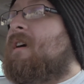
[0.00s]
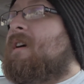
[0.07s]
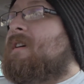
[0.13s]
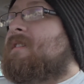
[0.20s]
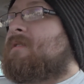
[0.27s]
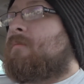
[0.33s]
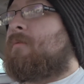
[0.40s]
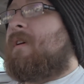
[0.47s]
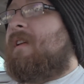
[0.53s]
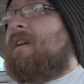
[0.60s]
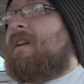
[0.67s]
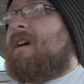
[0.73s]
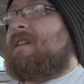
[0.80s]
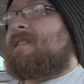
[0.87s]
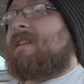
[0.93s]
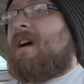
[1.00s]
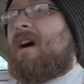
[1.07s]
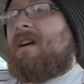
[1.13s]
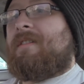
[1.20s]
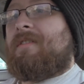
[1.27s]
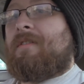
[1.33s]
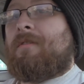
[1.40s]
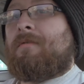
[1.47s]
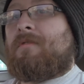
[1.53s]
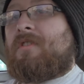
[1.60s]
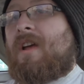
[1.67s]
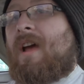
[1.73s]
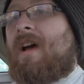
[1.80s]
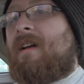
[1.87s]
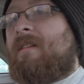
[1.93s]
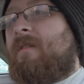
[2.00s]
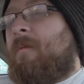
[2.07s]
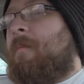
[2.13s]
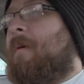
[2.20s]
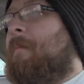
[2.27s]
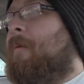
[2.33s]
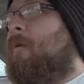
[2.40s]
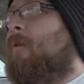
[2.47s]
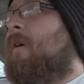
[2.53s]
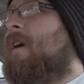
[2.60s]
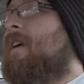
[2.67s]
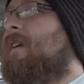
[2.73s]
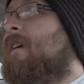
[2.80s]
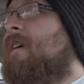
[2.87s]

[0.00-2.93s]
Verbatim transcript: He's a really nice guy too. Chad, you're my boy.